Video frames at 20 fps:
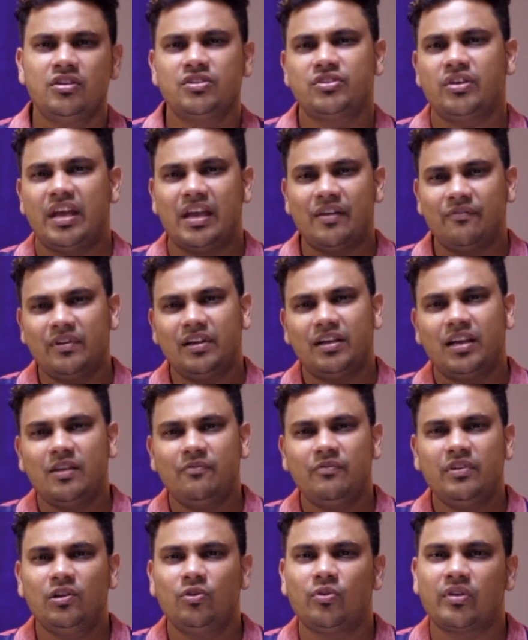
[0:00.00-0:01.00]
So every
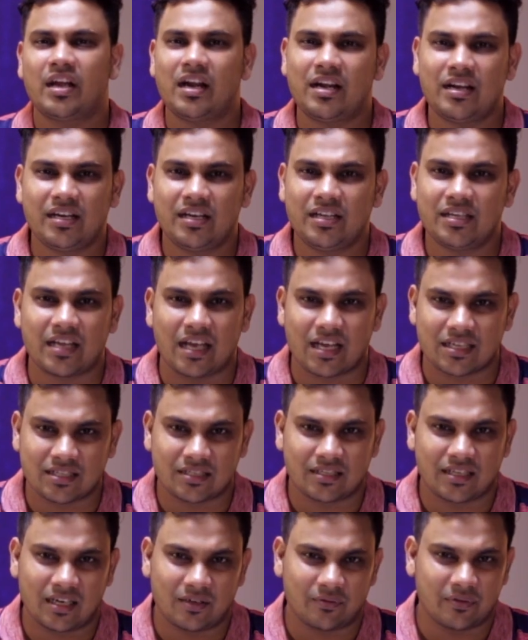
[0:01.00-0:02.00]
time we look at any
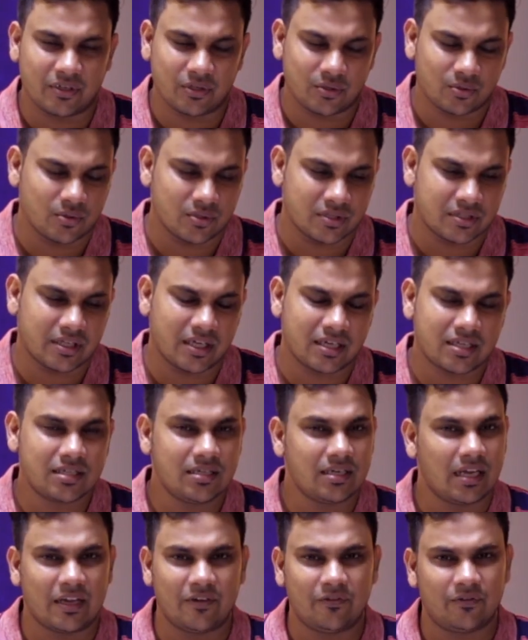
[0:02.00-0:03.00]
gadget that we use, there is
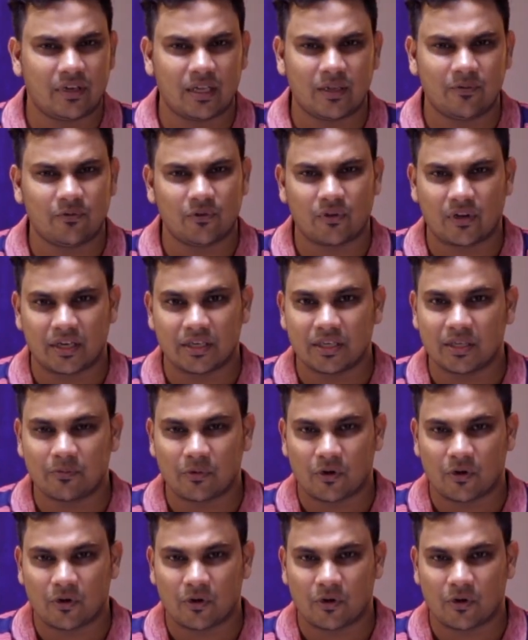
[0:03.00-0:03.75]
a lifetime for any